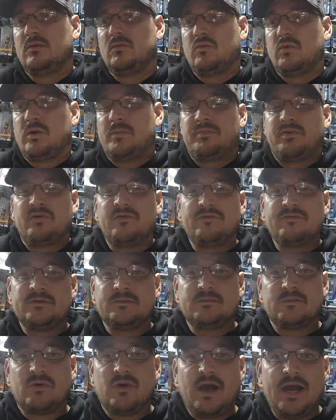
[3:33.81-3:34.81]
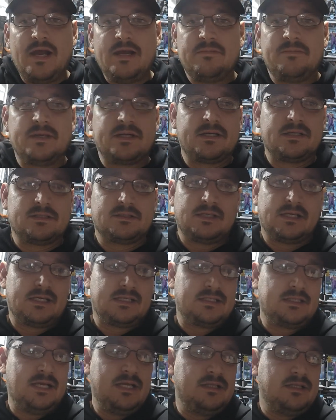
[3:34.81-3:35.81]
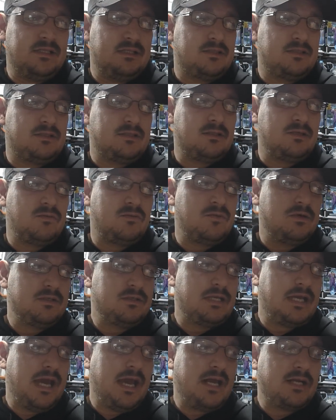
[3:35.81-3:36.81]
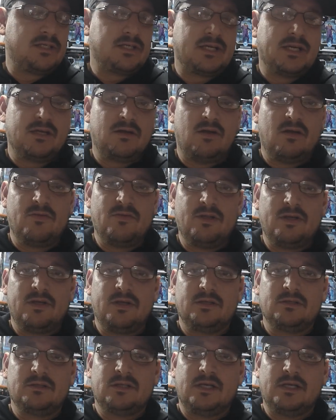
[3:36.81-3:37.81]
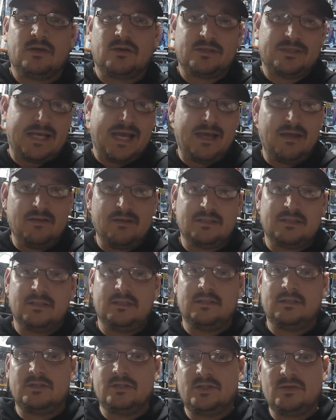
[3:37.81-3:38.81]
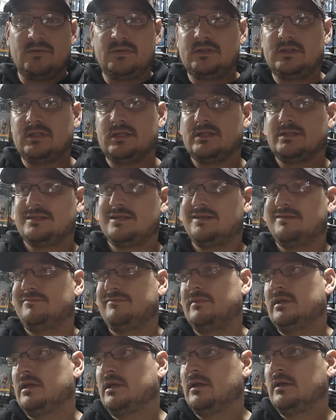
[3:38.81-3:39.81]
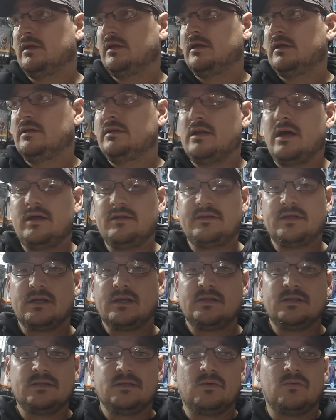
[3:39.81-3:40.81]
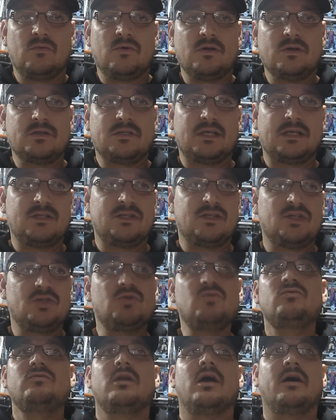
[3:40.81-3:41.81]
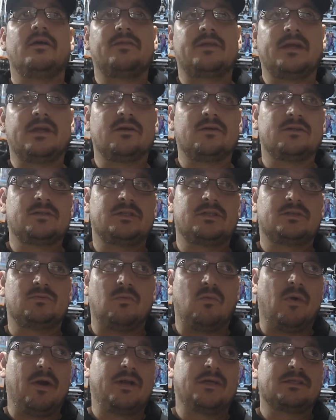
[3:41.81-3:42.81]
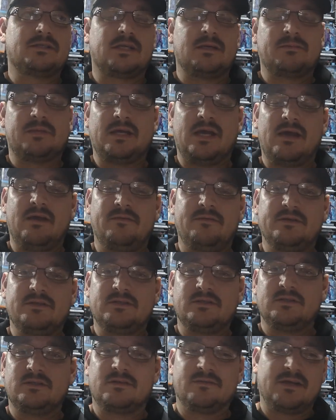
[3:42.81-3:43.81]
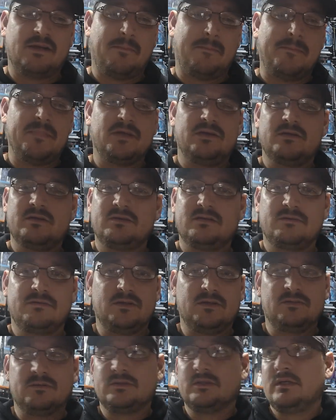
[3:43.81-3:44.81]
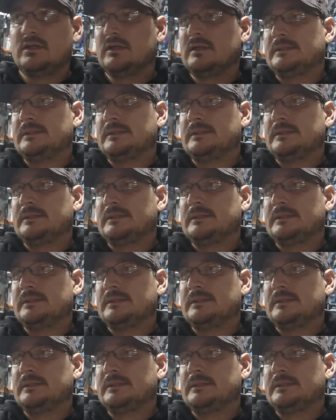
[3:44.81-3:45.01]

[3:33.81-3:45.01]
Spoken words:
we're proving them right because, like I said, the ones that actually get on there and are talented and doing things get nothing, and then the ones that do nothing or just wearing skimpy outfits and stuff get millions of views.